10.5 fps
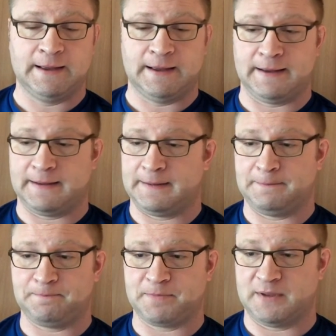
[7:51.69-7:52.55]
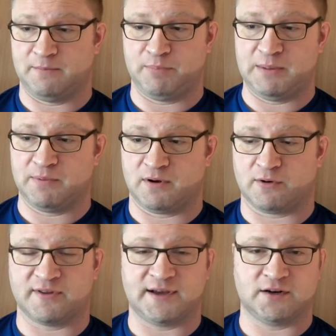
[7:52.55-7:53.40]
And people
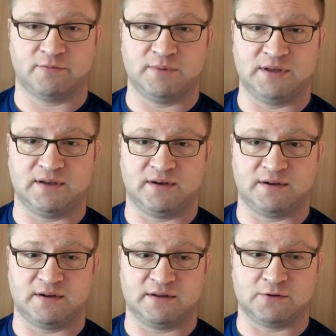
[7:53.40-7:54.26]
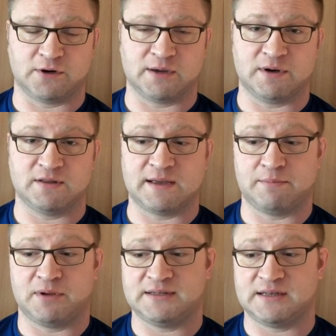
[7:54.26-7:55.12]
are tired of me talking about
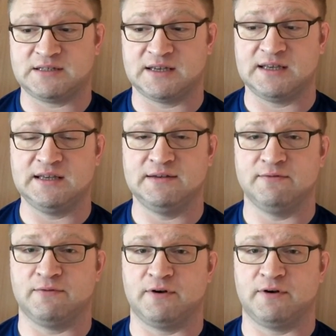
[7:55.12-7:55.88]
that, but it's a key